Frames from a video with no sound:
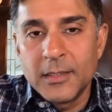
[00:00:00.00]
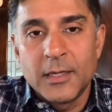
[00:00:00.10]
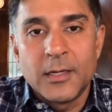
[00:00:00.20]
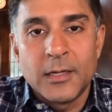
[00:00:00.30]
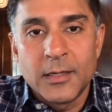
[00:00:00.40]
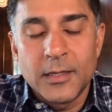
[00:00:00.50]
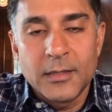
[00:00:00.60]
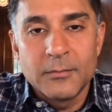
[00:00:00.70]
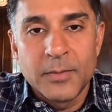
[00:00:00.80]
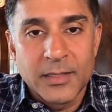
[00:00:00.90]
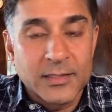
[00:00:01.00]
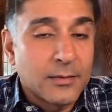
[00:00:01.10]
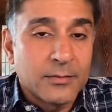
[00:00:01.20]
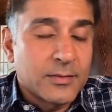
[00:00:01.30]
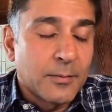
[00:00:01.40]
it's
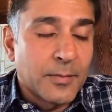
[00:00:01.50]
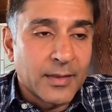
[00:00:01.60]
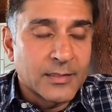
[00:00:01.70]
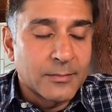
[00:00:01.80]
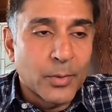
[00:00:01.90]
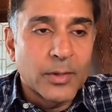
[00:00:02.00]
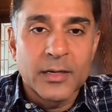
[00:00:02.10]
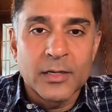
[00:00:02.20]
something that's important,